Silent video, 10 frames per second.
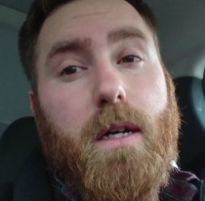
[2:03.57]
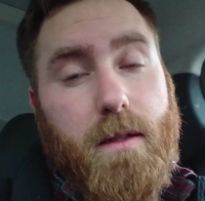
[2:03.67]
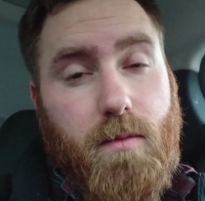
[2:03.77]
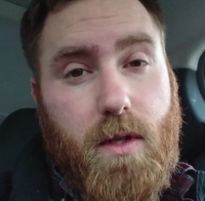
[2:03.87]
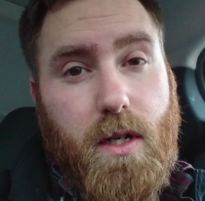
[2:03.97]
cook
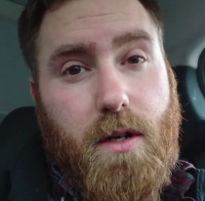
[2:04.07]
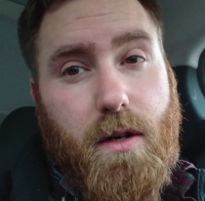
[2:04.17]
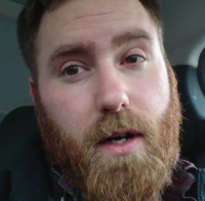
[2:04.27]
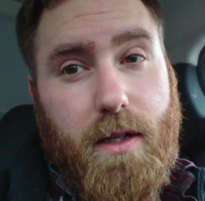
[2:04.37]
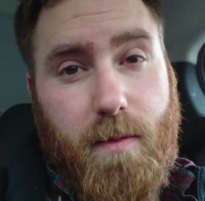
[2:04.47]
some
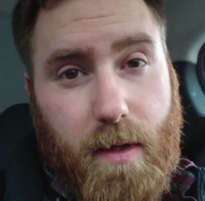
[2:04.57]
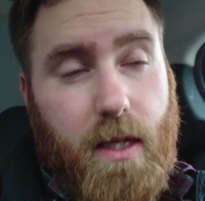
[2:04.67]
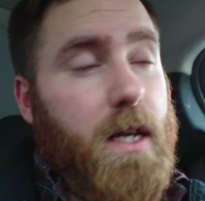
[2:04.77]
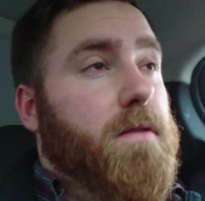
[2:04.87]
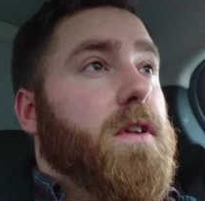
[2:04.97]
dinner, and spend
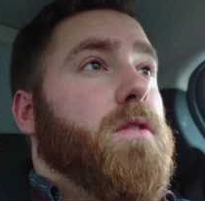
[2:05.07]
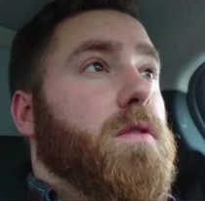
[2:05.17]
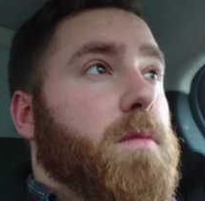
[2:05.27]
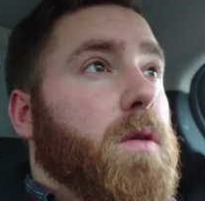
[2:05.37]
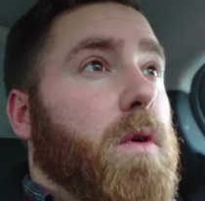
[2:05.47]
the evening
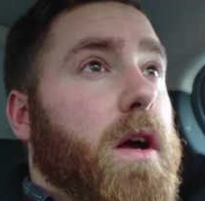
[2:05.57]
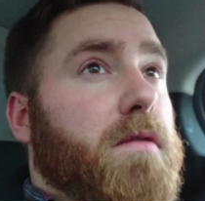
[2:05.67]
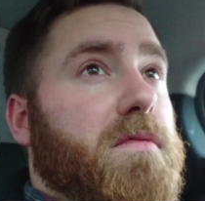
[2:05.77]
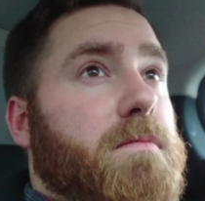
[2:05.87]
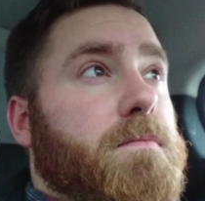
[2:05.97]
with my
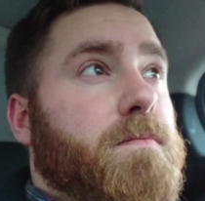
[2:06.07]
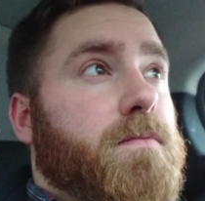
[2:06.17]
wife.